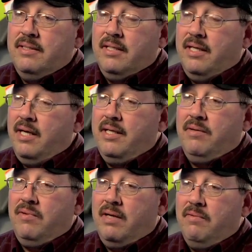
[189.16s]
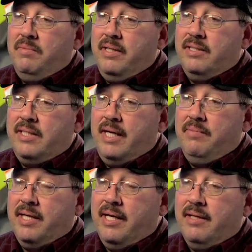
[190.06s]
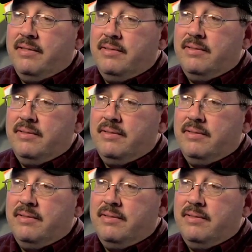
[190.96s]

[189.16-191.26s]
and nothing will ever be the same again.